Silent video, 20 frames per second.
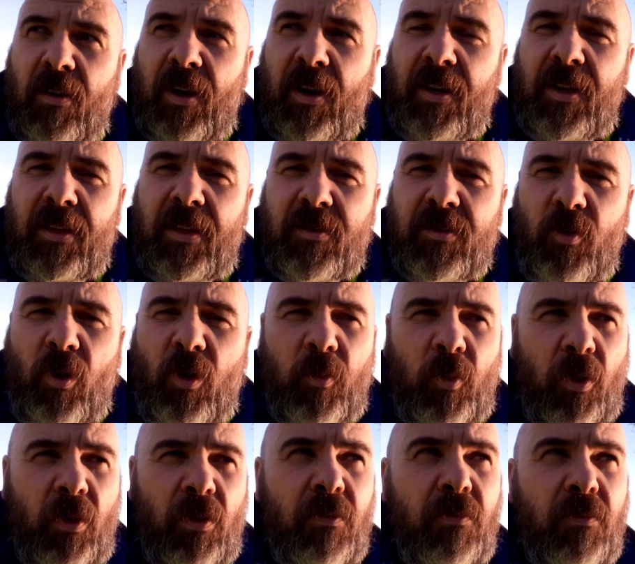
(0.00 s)
there being
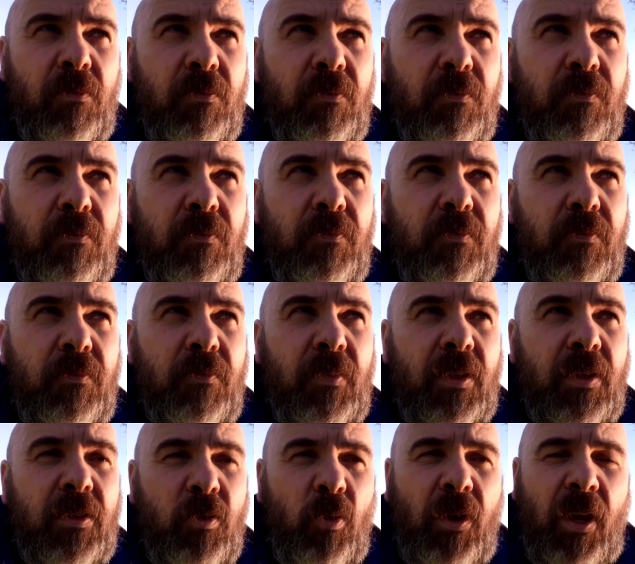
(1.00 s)
something wrong with
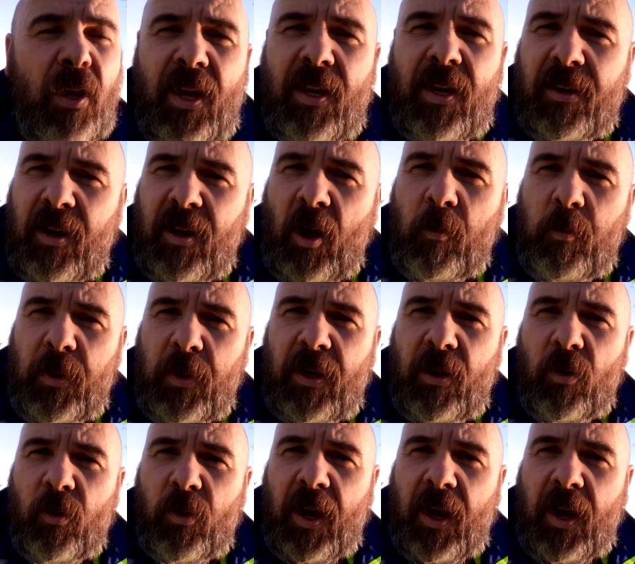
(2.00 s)
you, right?